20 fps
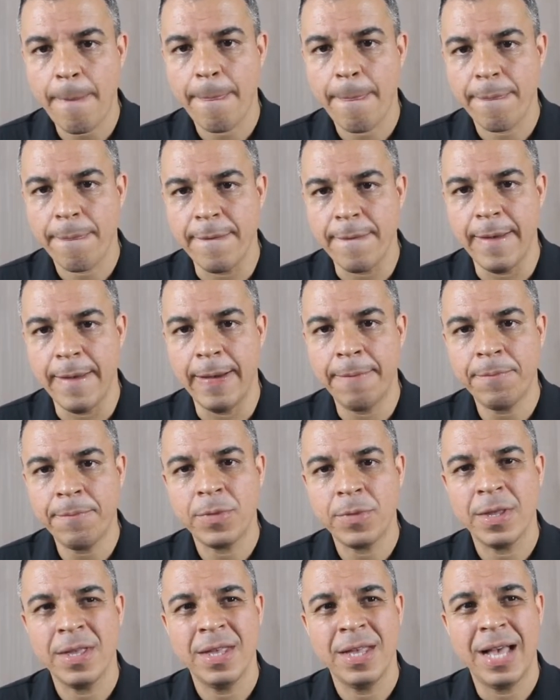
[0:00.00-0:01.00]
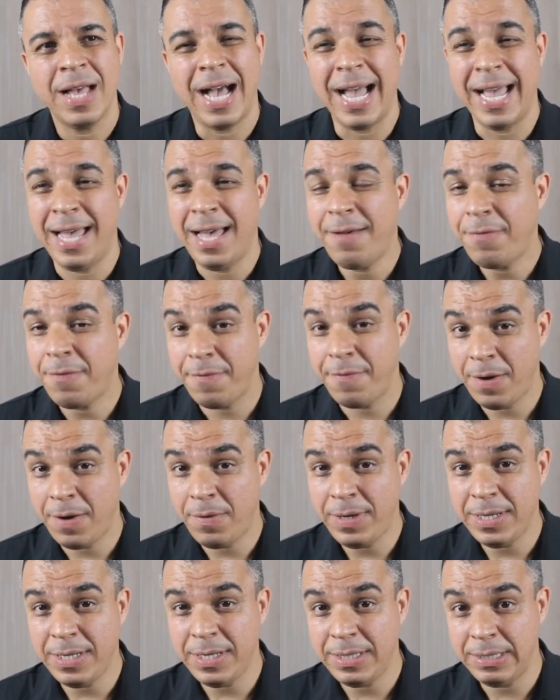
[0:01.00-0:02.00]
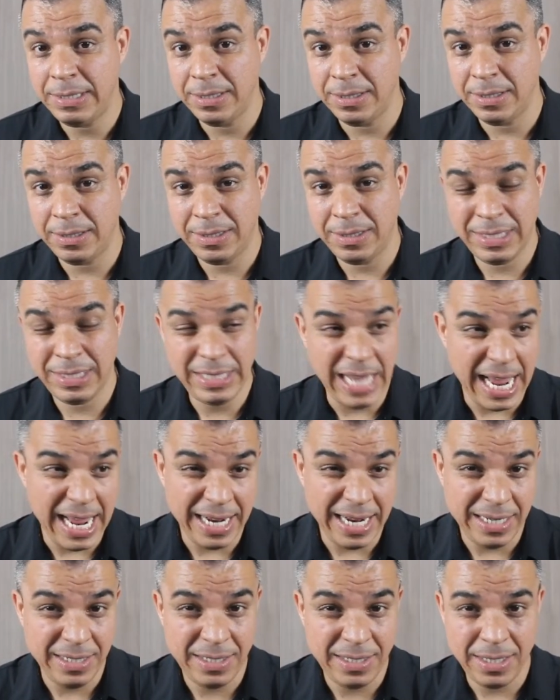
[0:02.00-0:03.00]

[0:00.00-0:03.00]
Yeah, I have a very sad